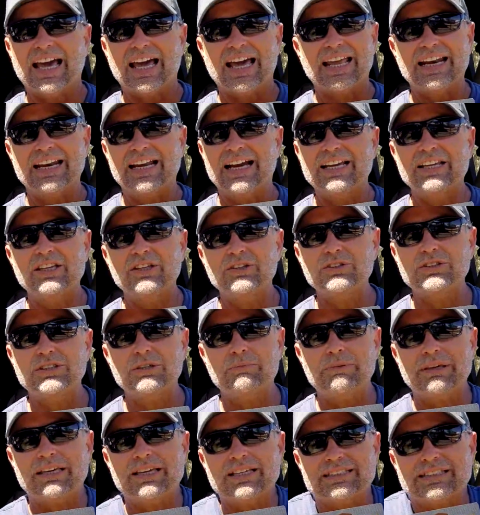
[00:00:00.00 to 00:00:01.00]
and I use
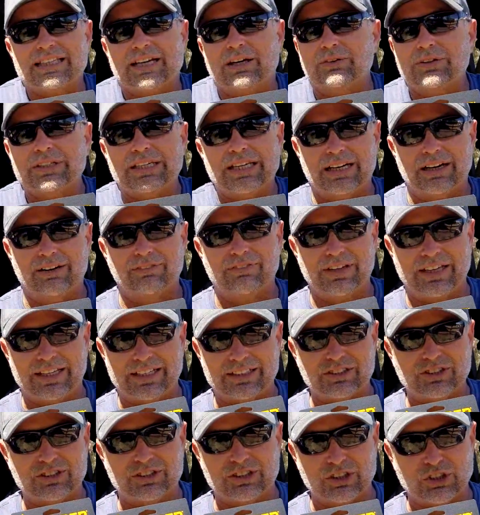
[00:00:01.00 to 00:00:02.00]
it because I don't care if it
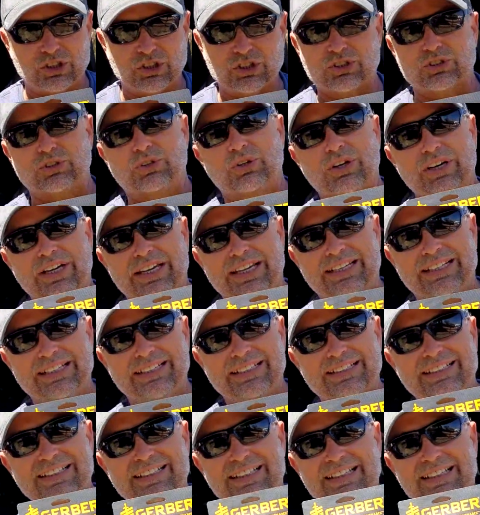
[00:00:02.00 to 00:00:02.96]
gets destroyed.